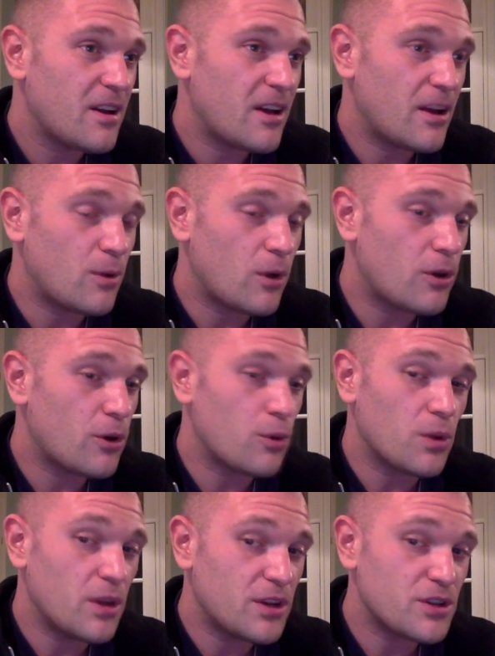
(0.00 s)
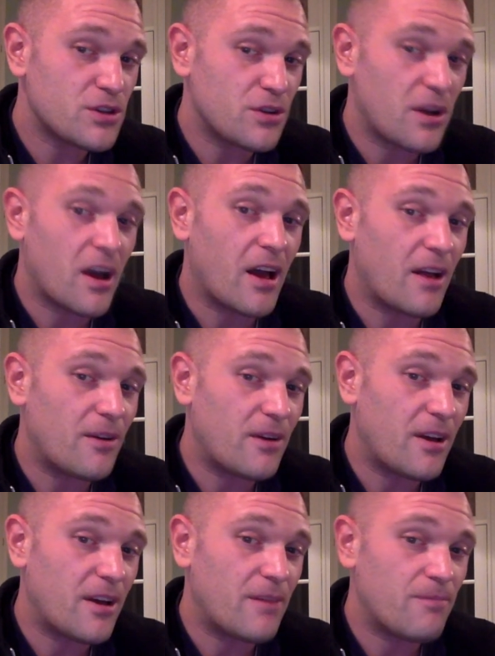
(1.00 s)
And whether you're religious or not,
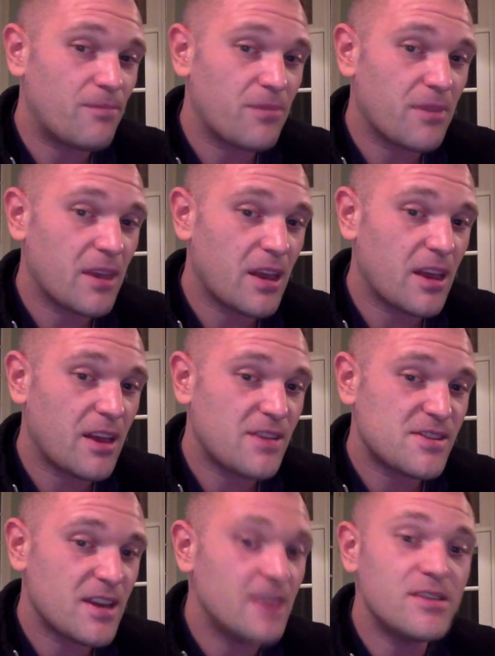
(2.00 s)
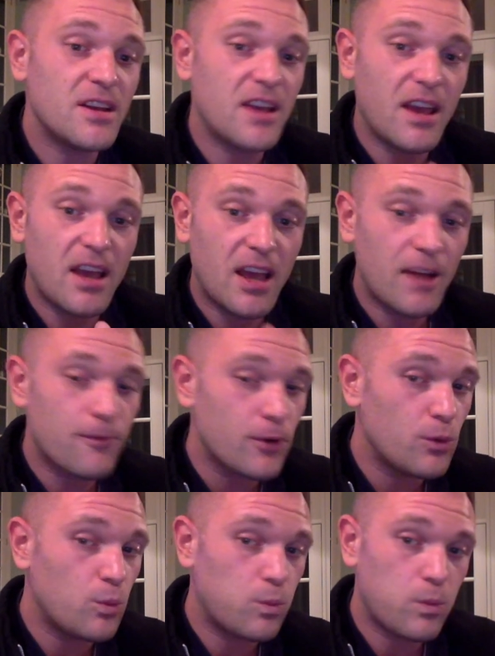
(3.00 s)
right, it says in
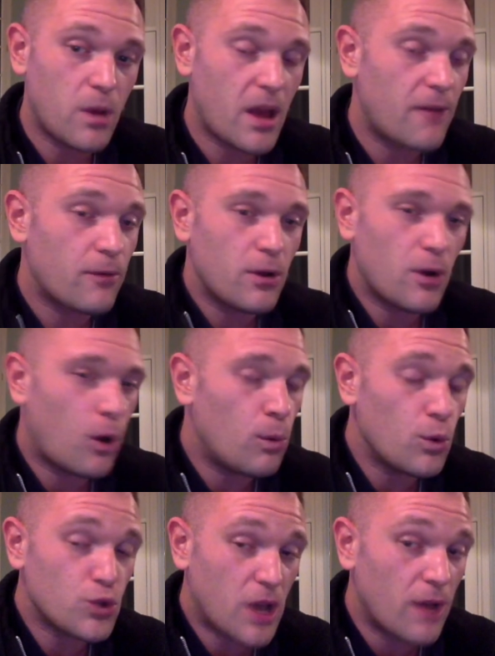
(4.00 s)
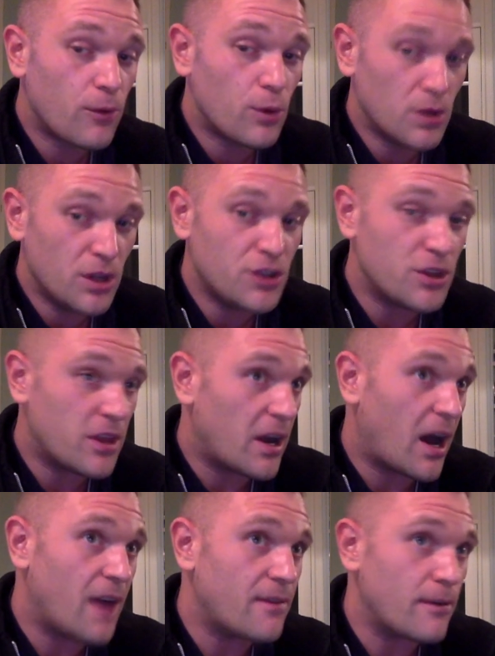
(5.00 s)
almost every religion that
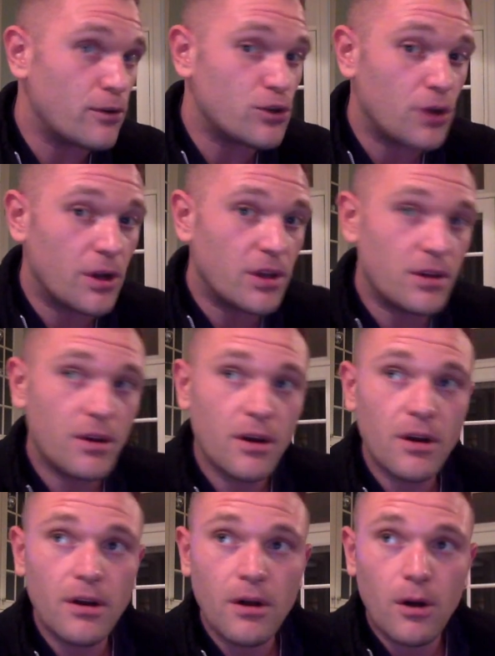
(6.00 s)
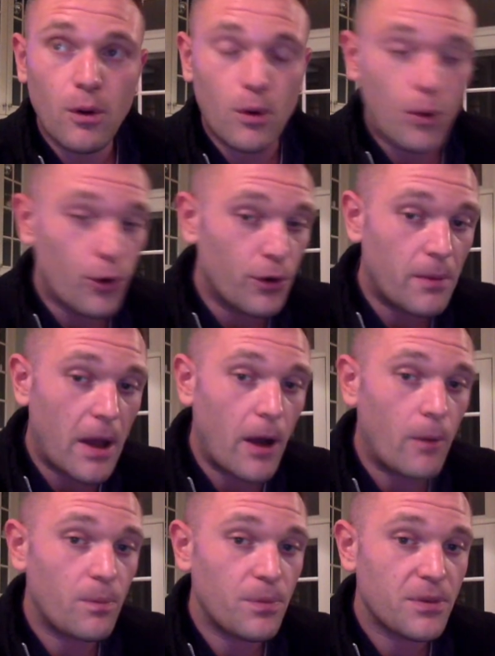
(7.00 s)
I've ever studied or heard
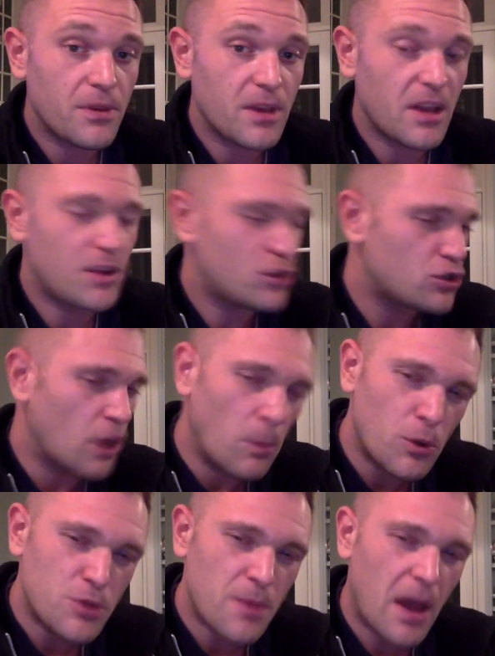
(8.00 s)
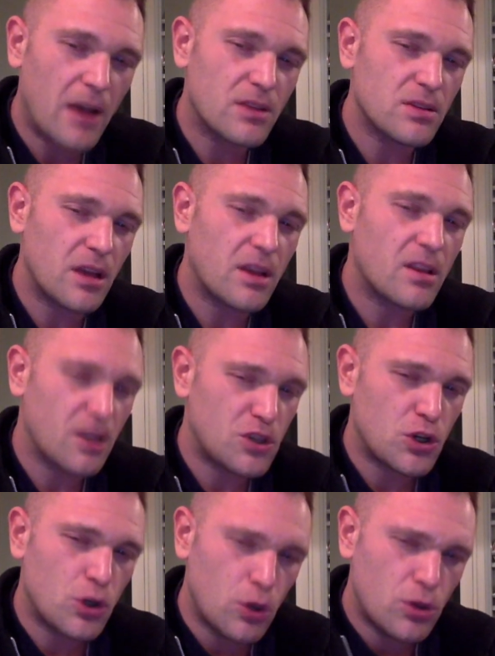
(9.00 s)
about, in some respect, like,
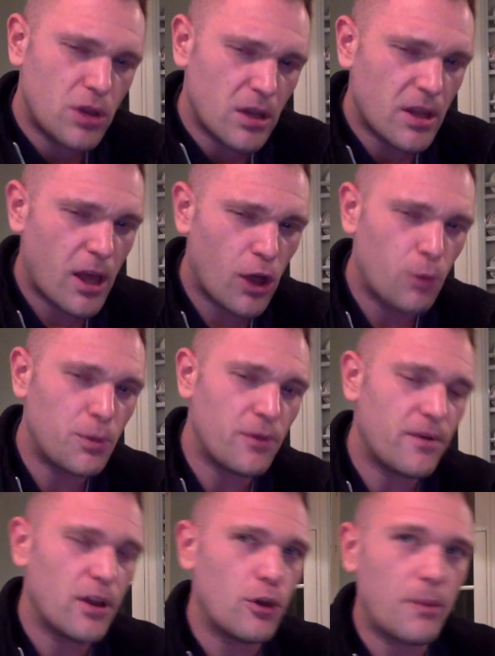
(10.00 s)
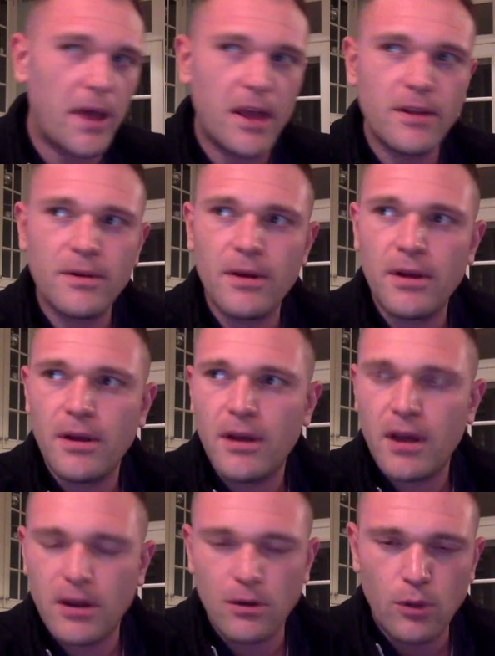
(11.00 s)
it's a good thing to help your fellow man
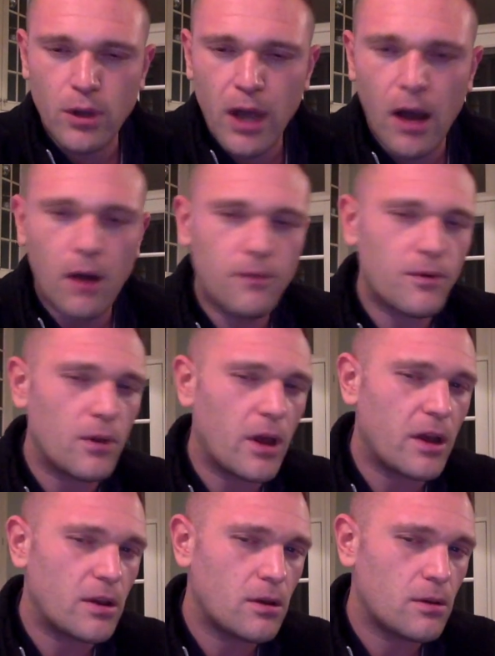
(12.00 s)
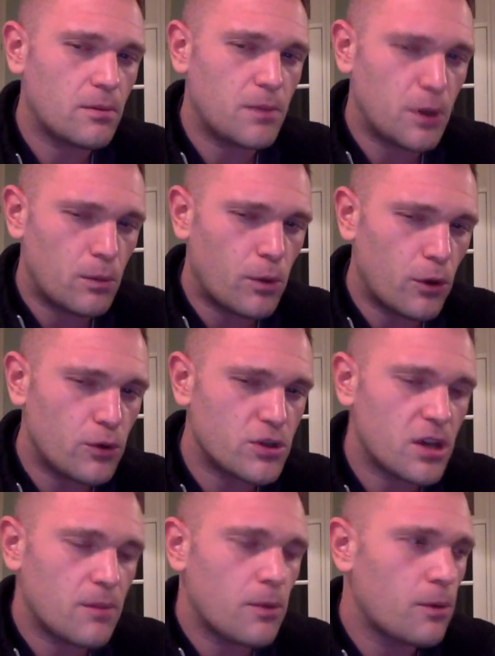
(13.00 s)
and to look out for, like, be your brother's
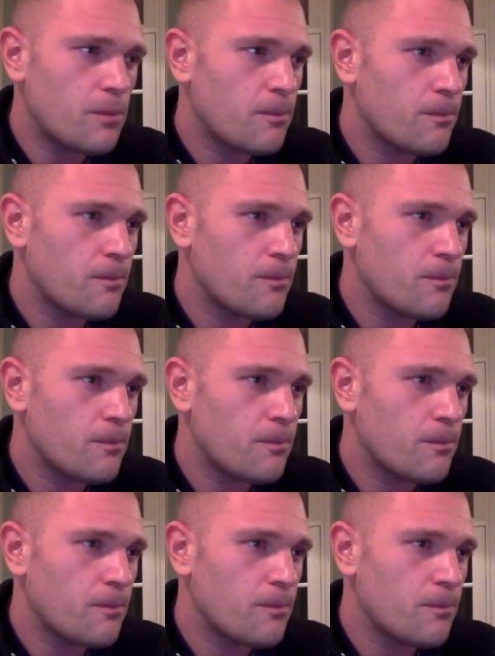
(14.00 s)
keeper.